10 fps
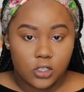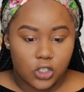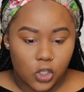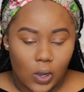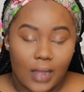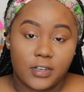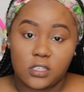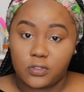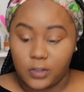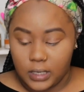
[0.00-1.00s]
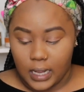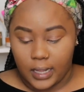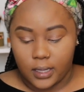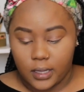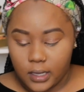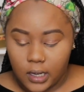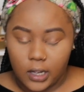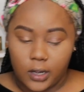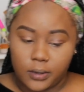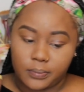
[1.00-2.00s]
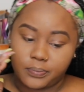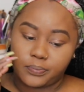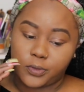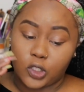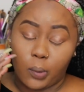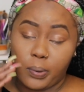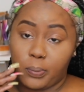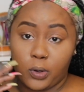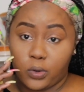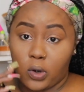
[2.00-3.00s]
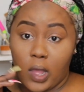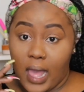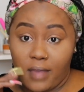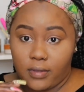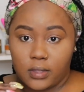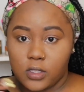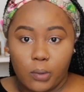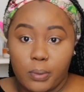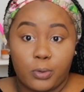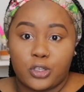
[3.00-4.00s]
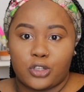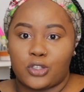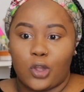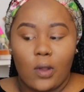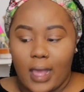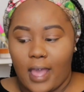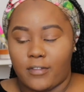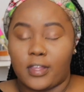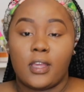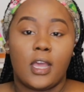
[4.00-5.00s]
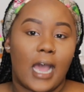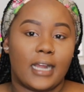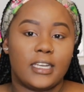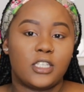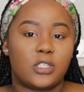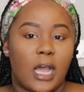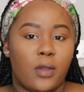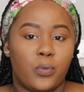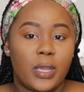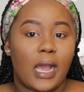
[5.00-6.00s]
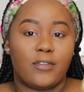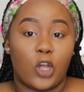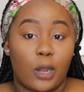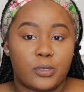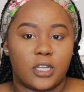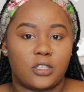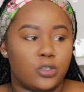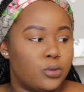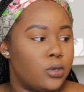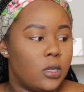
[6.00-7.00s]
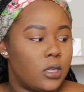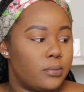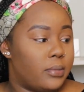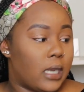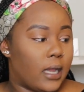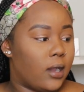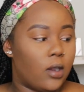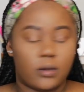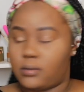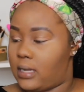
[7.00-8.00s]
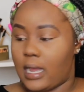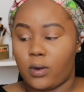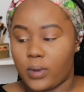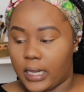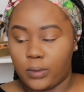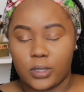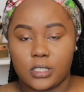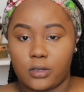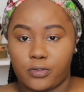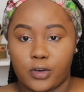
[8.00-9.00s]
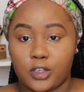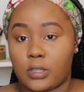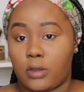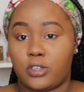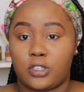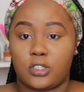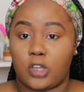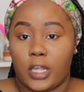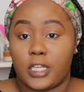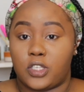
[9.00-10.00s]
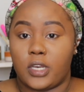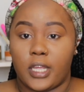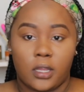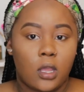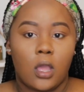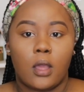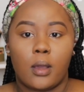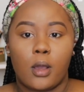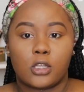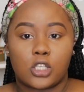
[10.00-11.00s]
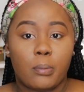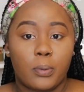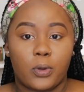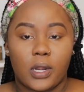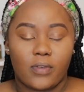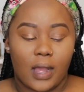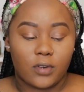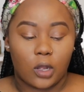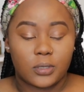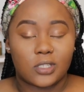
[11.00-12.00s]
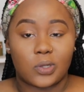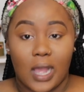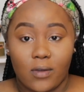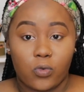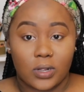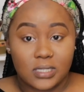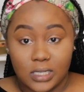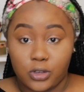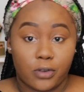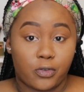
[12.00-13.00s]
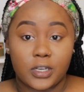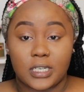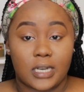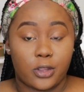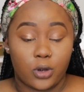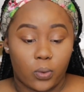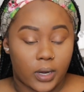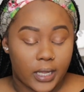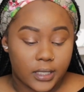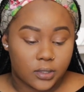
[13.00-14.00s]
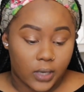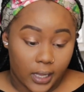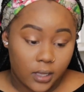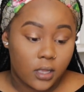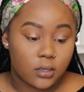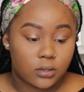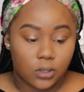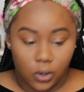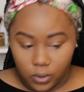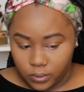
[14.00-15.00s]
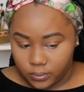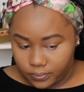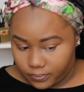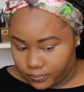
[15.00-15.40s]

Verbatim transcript: So I just feel like some people do not have it. Some people just don't have it. At least we have the option to be like, oh, I don't want to eat what's in the fridge, so I'll just not eat today. Some people don't even have the option to have what's in your fridge and that you don't want to eat today. So